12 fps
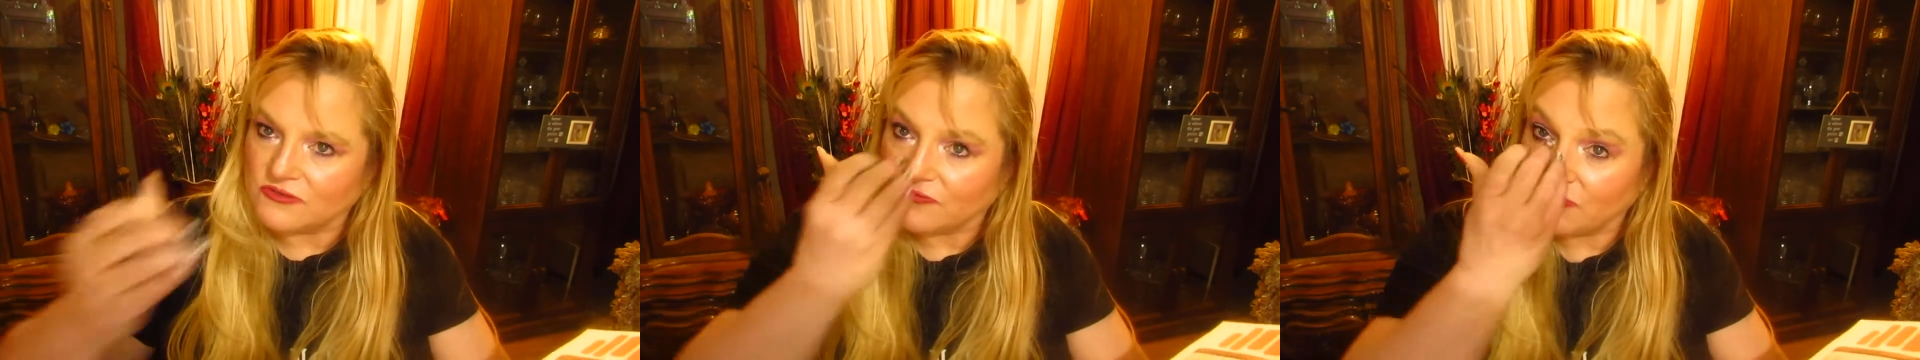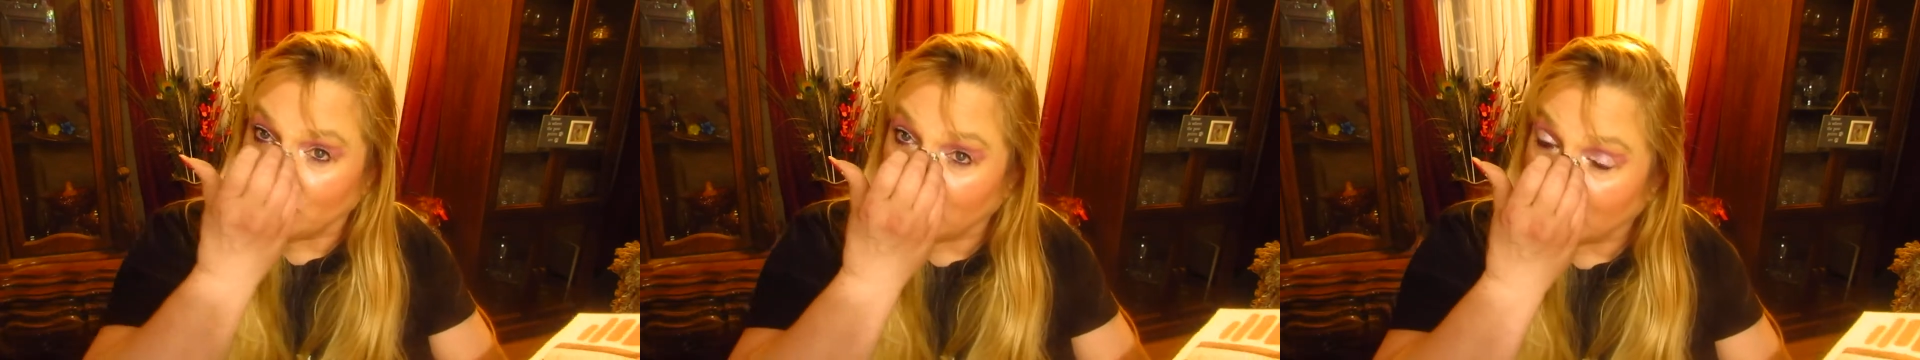
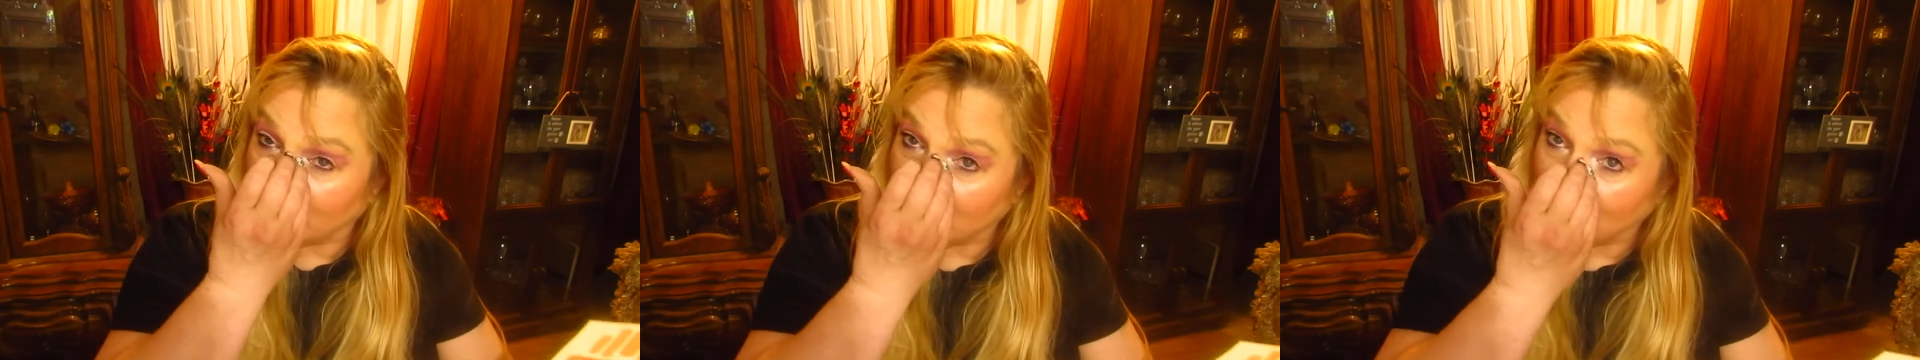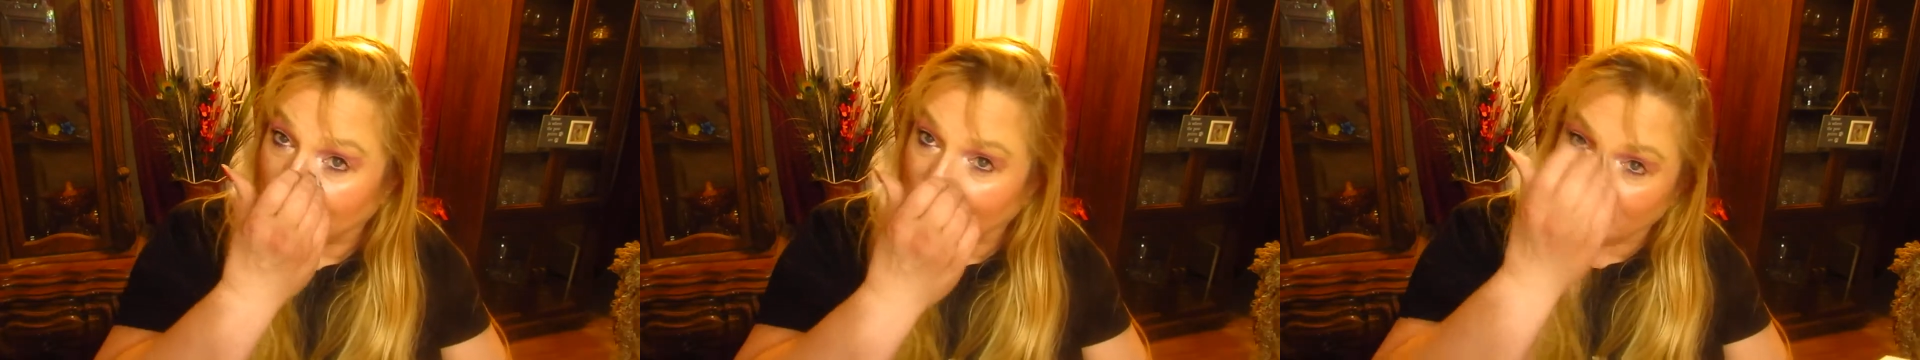for
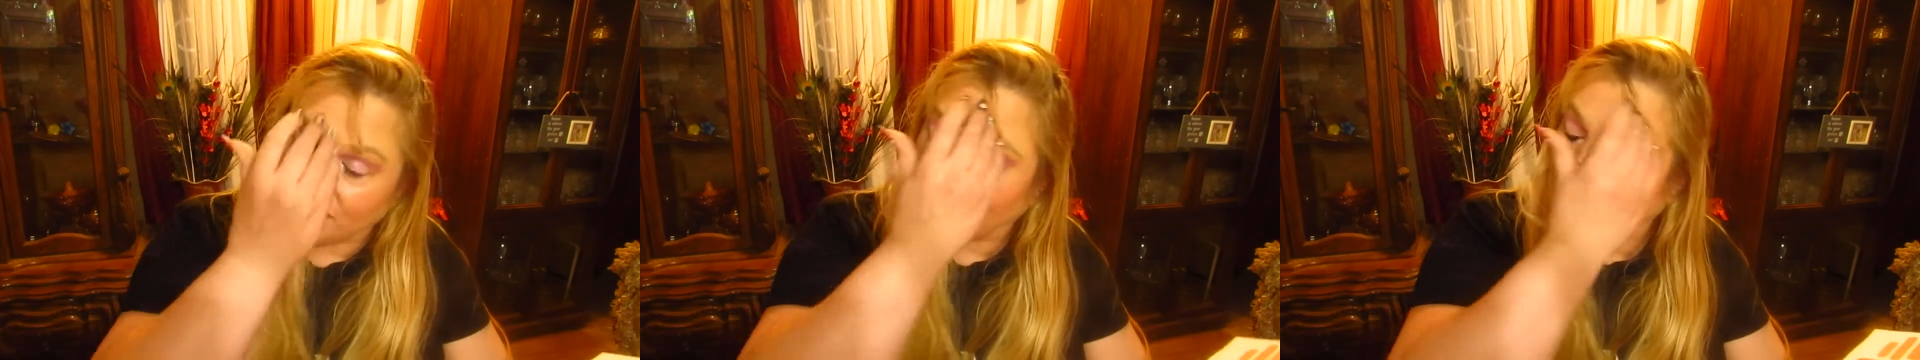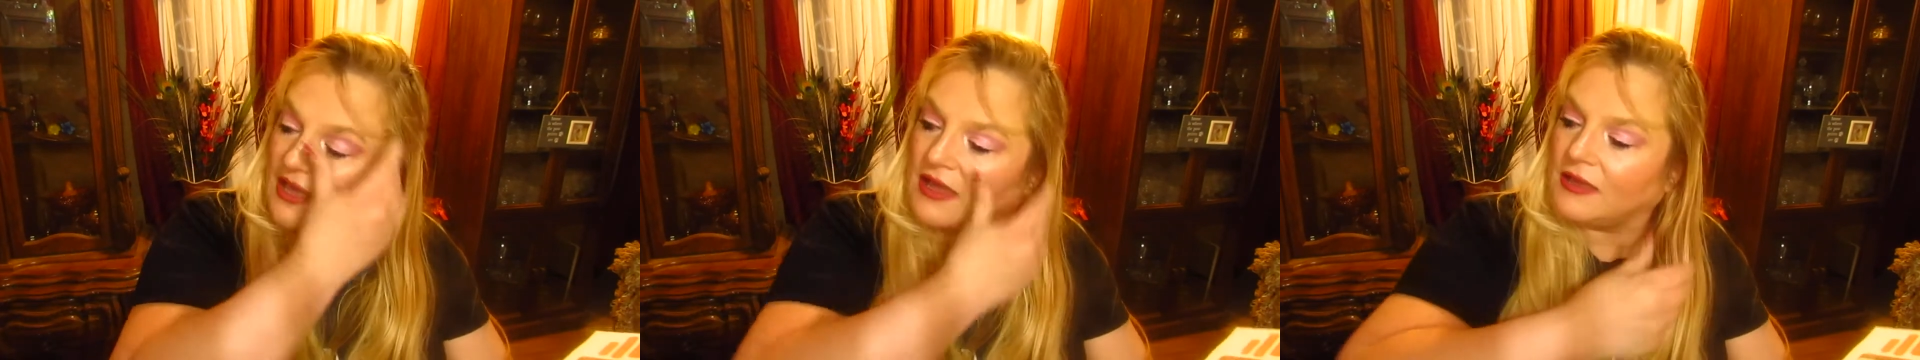
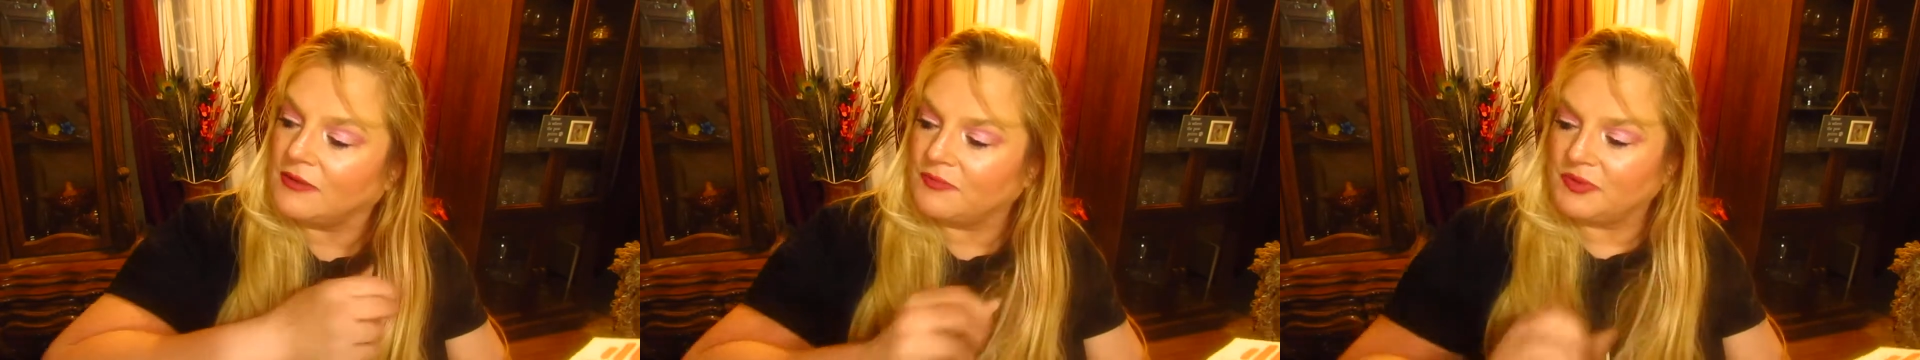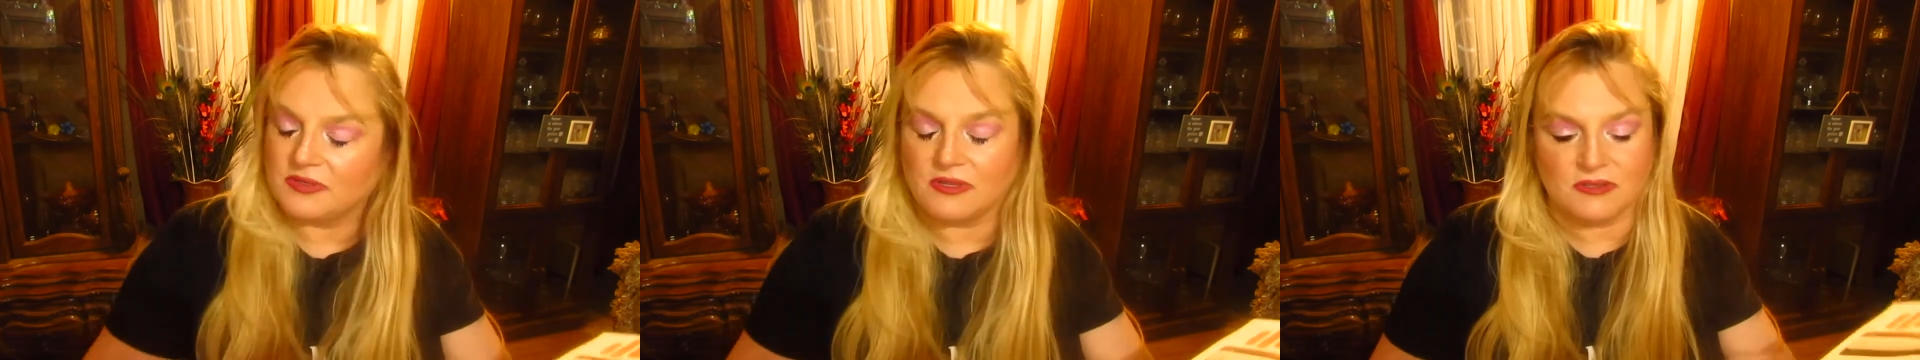that,
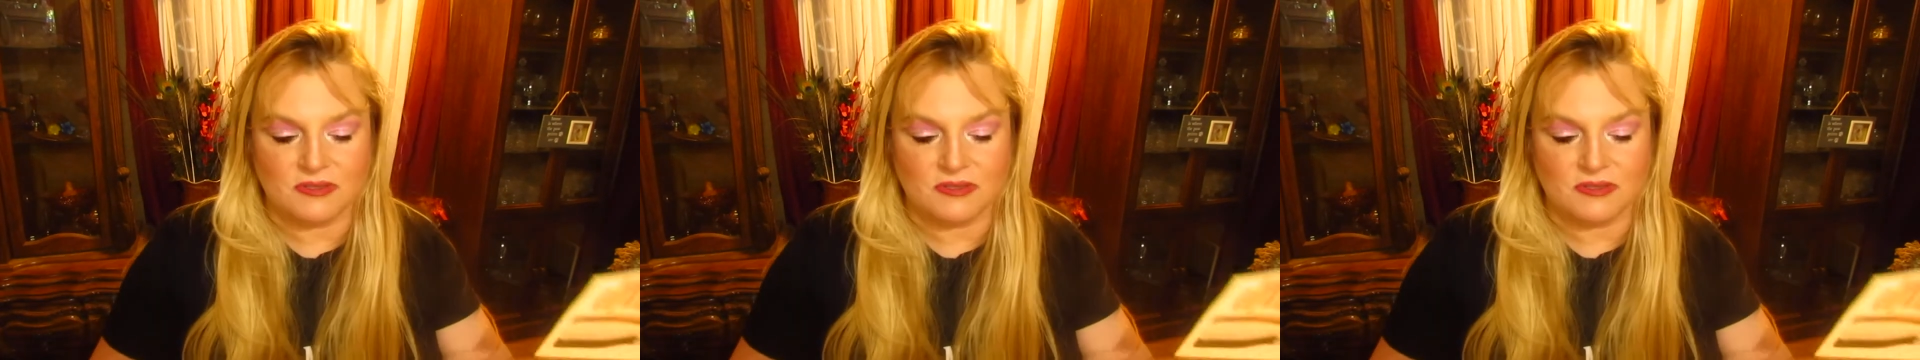but